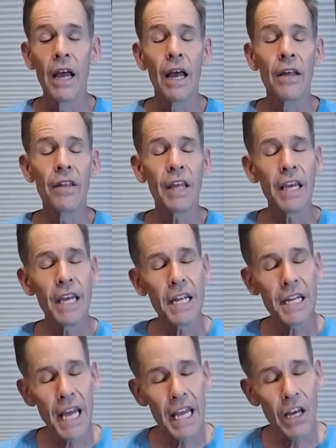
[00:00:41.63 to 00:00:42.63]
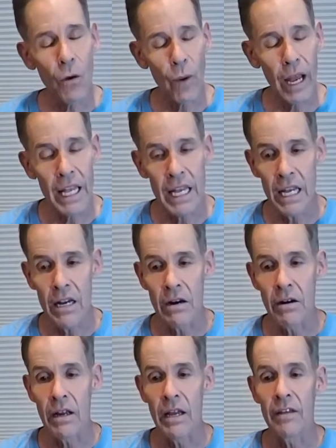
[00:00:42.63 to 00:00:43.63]
The key takeaway
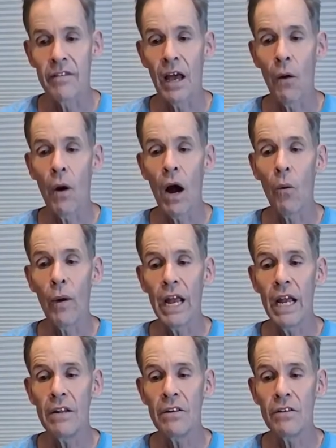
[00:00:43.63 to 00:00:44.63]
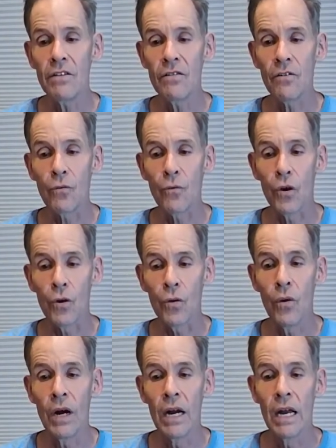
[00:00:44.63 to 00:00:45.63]
here is that while wages
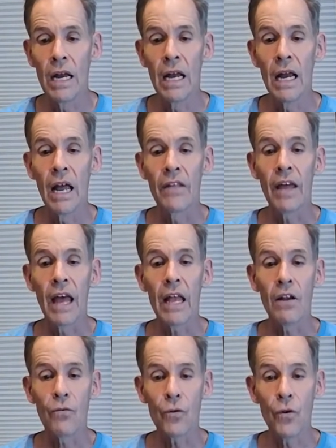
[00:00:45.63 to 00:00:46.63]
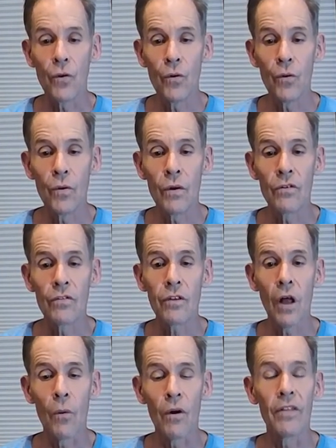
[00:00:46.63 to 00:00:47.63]
grew, they grew
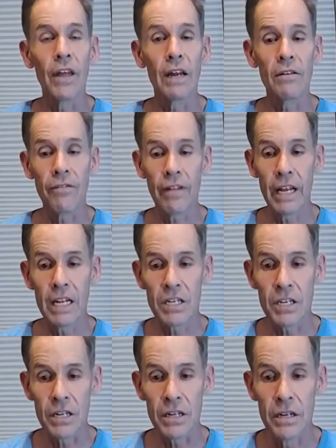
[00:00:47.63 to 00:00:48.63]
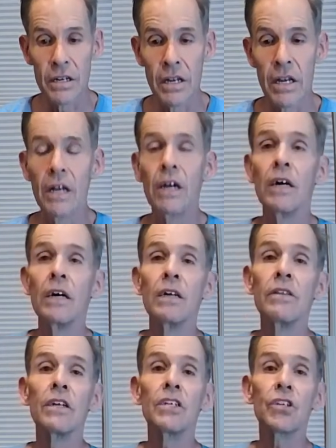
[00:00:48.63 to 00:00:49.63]
slower than inflation.
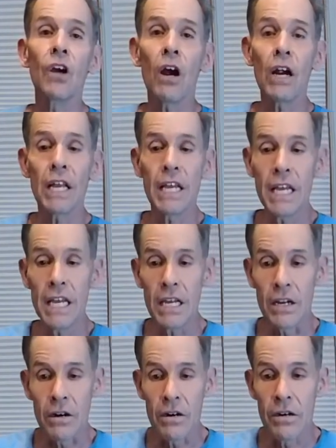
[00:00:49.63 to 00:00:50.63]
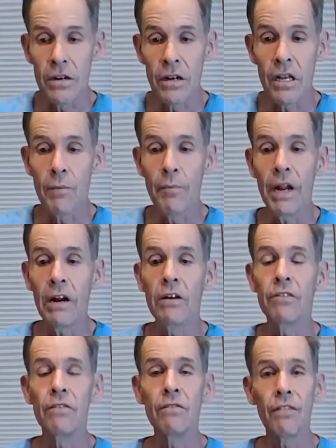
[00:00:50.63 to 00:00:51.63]
The chart here
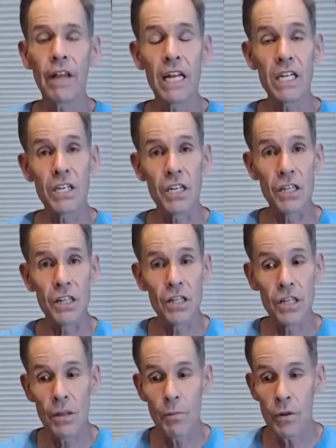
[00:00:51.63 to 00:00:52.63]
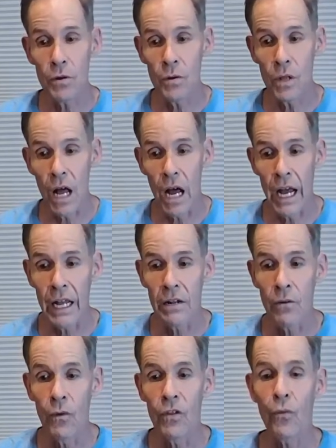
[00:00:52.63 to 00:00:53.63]
compares inflation, the blue line,
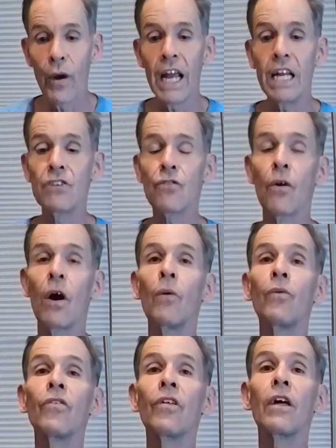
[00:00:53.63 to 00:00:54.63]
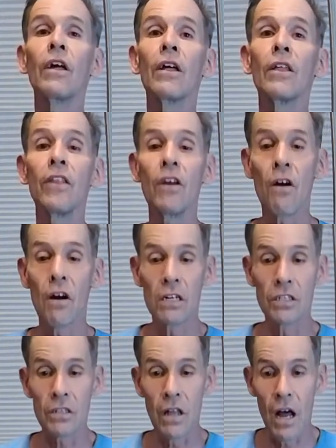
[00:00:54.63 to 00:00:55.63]
with wage growth, the
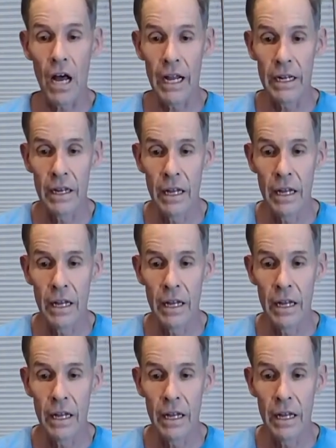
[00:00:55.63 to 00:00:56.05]
orange line.